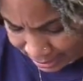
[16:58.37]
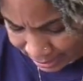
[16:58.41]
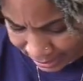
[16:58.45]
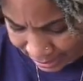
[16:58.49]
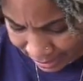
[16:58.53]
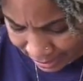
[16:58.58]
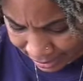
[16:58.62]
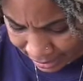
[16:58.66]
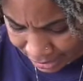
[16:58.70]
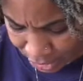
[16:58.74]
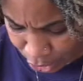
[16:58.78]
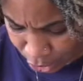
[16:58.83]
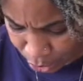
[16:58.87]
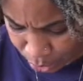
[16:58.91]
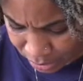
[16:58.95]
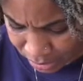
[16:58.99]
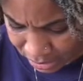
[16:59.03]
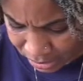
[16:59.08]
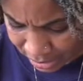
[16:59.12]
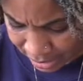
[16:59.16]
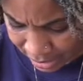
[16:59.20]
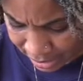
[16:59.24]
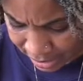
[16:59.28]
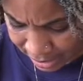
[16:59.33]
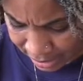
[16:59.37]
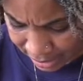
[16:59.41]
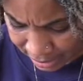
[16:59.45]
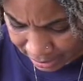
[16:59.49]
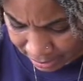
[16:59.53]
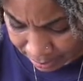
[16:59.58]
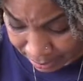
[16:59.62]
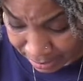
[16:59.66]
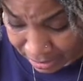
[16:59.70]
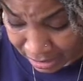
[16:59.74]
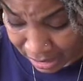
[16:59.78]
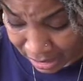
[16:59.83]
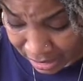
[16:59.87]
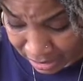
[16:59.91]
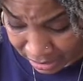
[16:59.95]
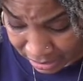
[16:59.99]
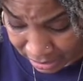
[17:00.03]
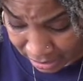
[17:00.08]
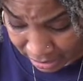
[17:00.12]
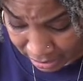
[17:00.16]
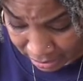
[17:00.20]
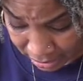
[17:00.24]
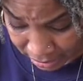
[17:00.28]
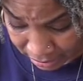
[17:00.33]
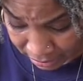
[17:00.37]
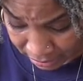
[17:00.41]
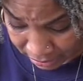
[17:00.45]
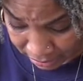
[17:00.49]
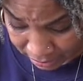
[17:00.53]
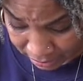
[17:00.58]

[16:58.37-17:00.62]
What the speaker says: And they new with tags, but that, yeah.